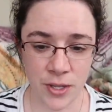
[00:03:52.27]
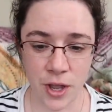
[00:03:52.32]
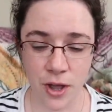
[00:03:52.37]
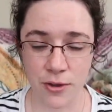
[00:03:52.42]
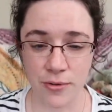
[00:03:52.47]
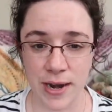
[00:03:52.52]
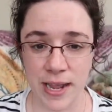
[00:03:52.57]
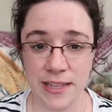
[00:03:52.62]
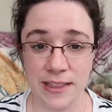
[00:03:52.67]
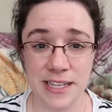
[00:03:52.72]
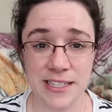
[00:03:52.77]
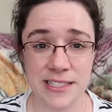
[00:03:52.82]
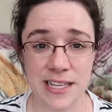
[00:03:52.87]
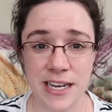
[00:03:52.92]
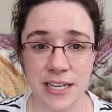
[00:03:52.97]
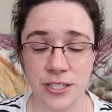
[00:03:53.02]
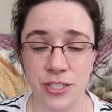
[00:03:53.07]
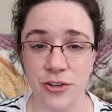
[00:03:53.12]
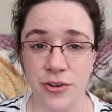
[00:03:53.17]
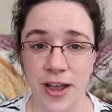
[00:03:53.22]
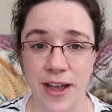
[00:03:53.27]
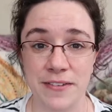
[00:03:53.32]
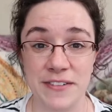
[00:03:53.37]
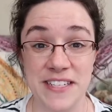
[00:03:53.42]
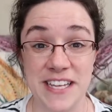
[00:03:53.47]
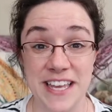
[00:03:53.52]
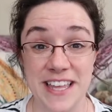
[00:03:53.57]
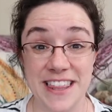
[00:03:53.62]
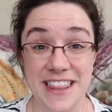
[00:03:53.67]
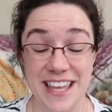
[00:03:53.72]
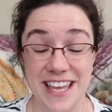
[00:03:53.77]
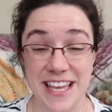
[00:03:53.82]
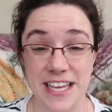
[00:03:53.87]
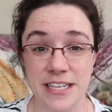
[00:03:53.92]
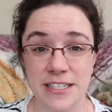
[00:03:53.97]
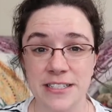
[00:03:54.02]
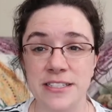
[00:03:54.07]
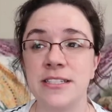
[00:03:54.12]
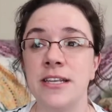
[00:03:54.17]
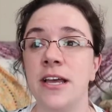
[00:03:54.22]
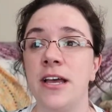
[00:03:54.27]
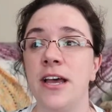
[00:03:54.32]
All right, let's get into crafting things.